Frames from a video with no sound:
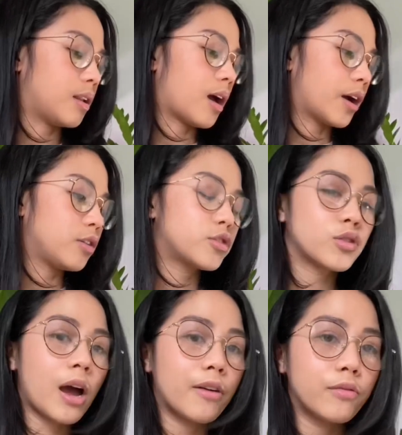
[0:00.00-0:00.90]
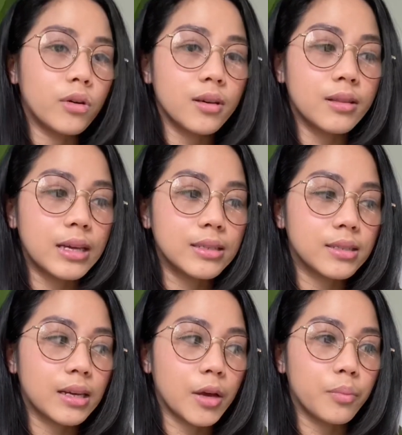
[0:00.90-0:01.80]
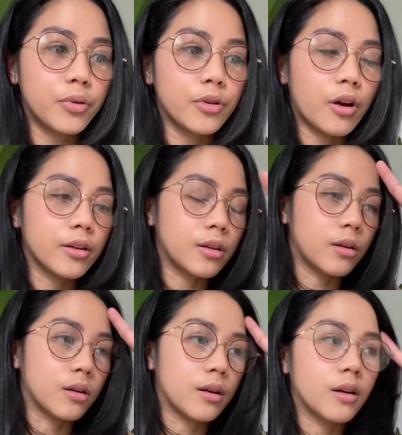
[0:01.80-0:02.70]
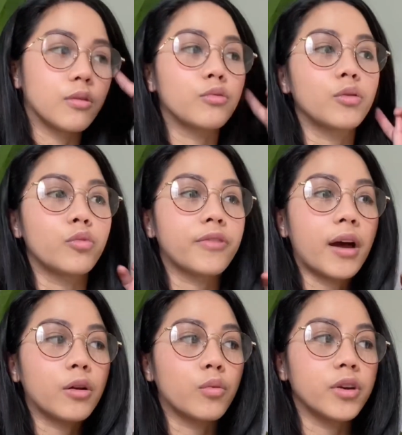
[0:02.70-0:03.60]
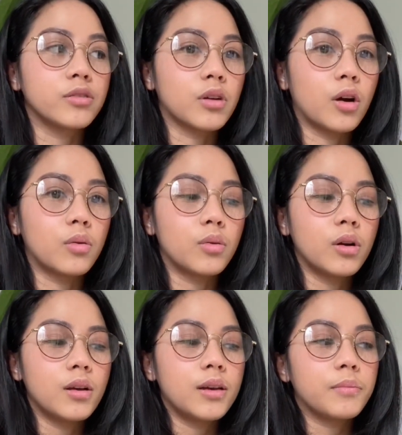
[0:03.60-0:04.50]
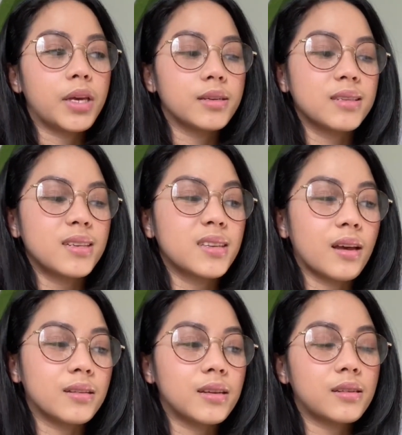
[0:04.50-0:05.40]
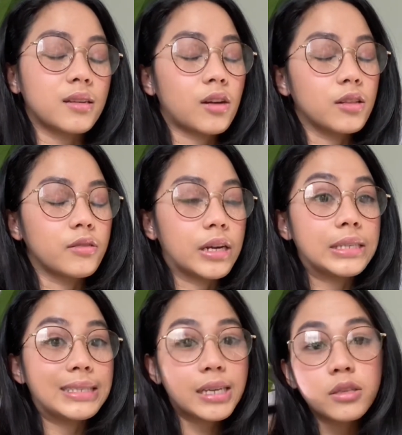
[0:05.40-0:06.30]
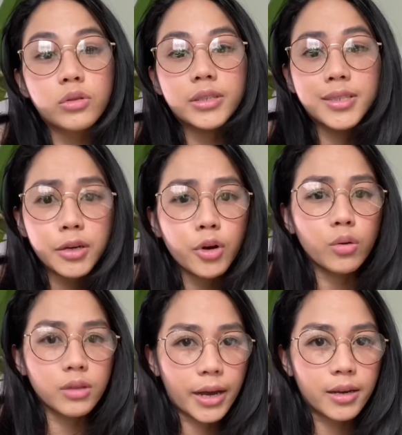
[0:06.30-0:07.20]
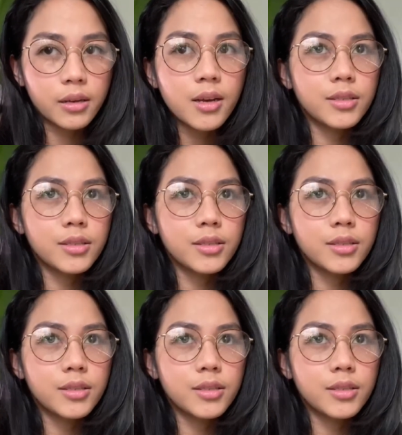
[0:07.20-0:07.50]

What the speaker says: I used to have one of these that I put on a room without a window because they said it can tolerate zero light.